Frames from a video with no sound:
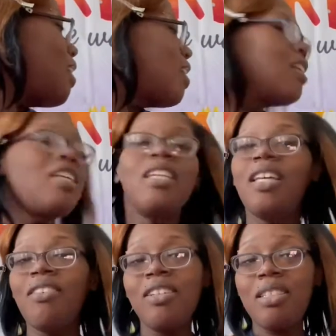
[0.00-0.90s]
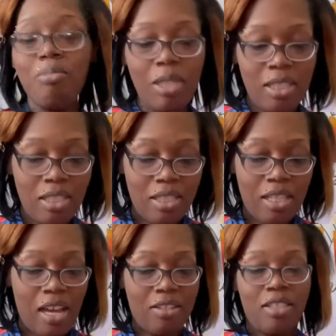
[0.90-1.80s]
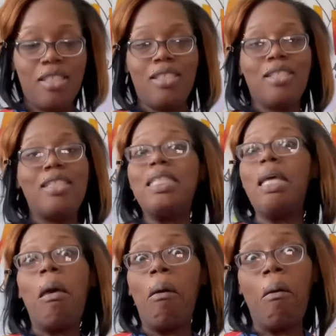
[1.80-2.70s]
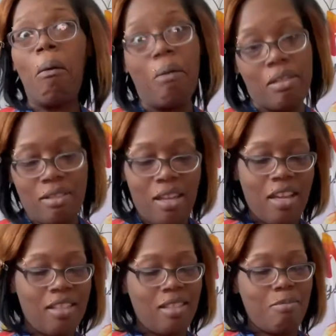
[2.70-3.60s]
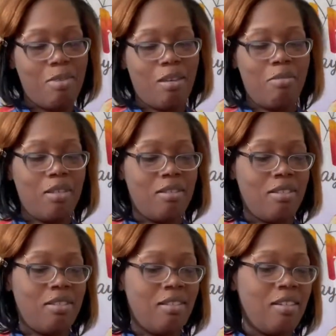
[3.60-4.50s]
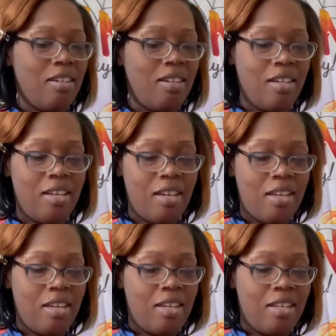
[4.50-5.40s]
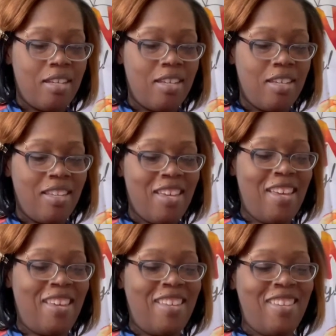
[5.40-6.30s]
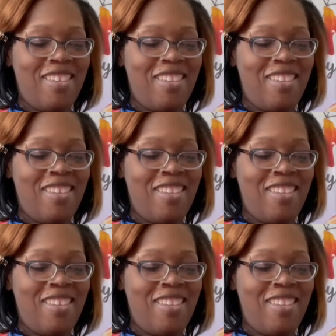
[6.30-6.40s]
couldn't leave his big sister out. She is so excited to be a big sister. Okay, you have to do that.